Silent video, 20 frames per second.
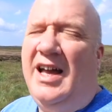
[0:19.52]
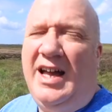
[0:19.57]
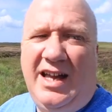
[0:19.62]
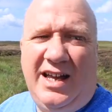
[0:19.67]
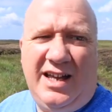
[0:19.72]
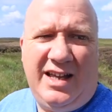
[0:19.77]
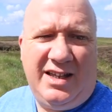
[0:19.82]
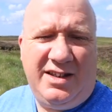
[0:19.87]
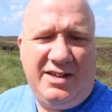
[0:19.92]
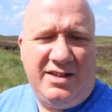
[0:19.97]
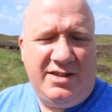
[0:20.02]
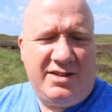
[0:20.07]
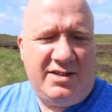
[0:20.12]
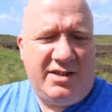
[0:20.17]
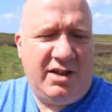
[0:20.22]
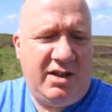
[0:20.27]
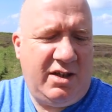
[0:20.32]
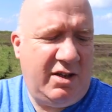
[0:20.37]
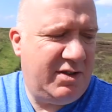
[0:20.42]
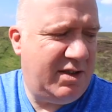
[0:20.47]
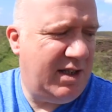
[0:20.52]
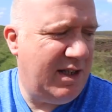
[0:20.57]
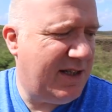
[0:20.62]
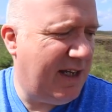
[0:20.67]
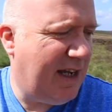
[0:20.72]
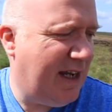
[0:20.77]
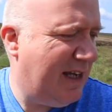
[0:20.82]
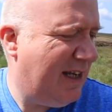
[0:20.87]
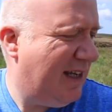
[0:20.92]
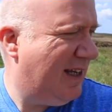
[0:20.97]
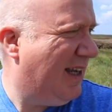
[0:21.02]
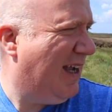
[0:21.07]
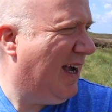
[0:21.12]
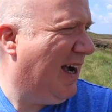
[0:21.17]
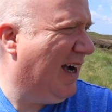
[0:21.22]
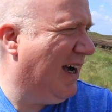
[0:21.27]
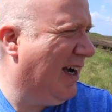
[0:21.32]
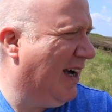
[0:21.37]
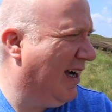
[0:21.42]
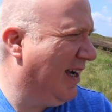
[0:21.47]
And today
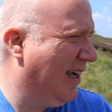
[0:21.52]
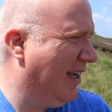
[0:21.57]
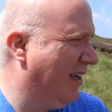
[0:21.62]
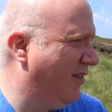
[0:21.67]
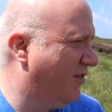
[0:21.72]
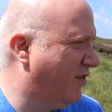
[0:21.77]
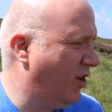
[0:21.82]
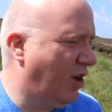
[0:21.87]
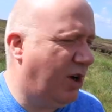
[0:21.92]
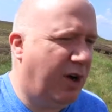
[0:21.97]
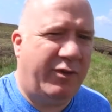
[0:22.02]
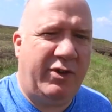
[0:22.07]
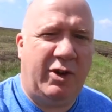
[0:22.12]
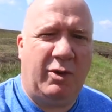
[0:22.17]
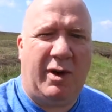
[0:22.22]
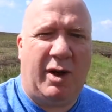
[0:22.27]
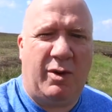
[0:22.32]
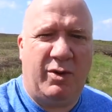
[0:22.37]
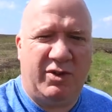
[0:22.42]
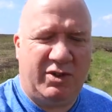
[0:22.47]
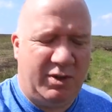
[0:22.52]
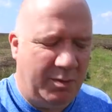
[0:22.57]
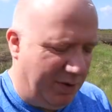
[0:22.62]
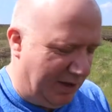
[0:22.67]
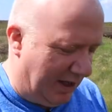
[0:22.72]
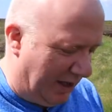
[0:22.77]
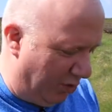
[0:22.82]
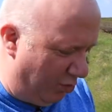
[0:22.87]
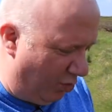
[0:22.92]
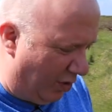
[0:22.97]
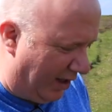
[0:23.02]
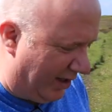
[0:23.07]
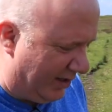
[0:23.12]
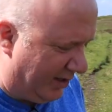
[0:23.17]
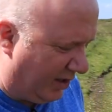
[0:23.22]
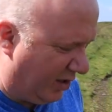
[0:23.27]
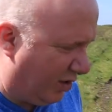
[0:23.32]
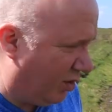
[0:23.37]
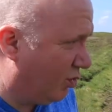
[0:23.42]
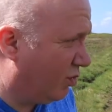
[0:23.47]
I've got a few hours to play
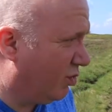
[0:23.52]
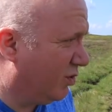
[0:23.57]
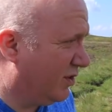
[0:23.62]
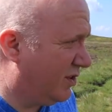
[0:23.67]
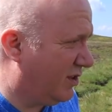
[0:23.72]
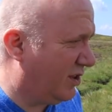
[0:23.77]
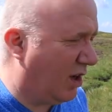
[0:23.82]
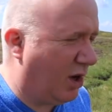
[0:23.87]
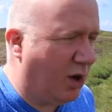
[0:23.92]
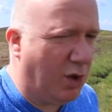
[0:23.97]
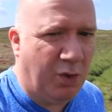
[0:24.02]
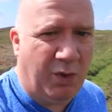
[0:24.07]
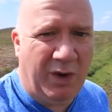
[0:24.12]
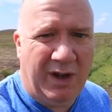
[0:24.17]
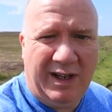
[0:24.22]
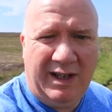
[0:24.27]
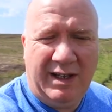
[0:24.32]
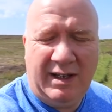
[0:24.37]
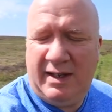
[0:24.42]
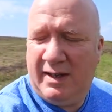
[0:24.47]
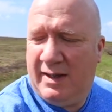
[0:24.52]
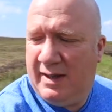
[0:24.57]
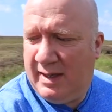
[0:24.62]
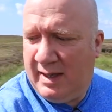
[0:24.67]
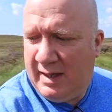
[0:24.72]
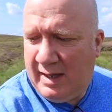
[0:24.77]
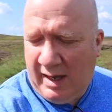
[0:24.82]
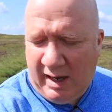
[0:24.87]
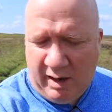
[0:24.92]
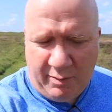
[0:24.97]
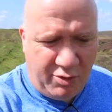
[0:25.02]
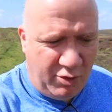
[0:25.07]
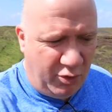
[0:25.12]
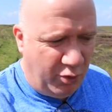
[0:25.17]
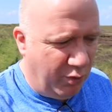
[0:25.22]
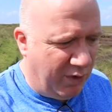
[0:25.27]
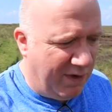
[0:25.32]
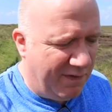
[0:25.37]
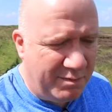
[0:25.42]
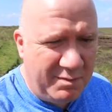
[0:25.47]
radio. So I
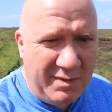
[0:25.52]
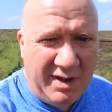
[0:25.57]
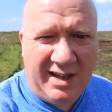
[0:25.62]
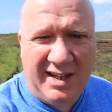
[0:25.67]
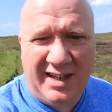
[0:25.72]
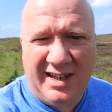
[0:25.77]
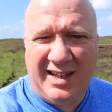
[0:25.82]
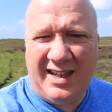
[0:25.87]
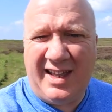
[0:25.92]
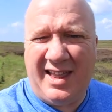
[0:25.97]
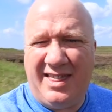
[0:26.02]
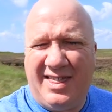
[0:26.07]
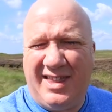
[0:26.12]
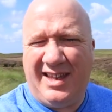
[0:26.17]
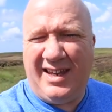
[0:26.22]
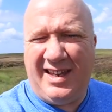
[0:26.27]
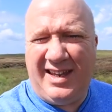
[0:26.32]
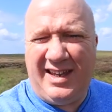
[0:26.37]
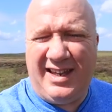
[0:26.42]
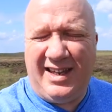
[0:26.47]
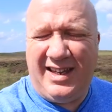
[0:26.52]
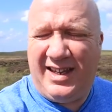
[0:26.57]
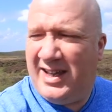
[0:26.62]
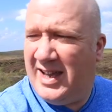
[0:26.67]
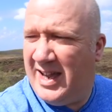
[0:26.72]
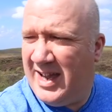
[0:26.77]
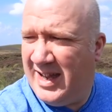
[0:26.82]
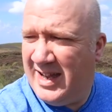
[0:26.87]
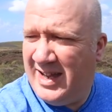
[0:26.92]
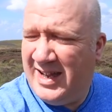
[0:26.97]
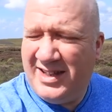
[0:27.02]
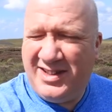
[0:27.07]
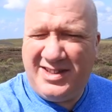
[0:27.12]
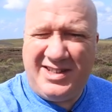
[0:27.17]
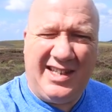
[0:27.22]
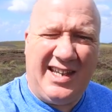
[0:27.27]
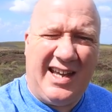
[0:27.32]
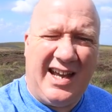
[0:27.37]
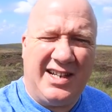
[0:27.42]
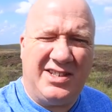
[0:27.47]
brought with me the
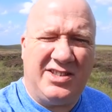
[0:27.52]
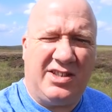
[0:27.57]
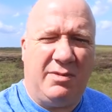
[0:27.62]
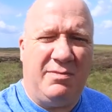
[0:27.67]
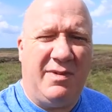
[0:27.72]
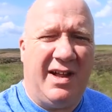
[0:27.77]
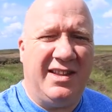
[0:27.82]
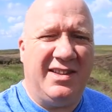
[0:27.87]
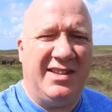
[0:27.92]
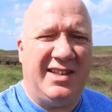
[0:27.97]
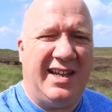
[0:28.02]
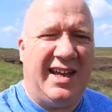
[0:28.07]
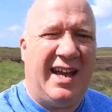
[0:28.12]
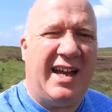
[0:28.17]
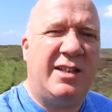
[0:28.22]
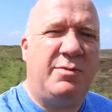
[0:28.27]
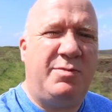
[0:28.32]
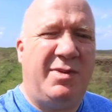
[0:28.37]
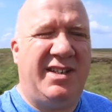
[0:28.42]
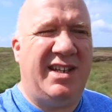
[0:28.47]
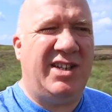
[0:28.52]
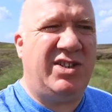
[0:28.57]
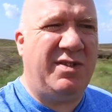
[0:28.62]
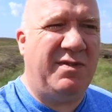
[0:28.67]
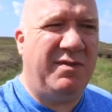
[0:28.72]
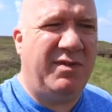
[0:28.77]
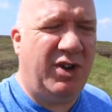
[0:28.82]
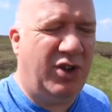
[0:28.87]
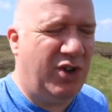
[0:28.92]
DX Commander Expedition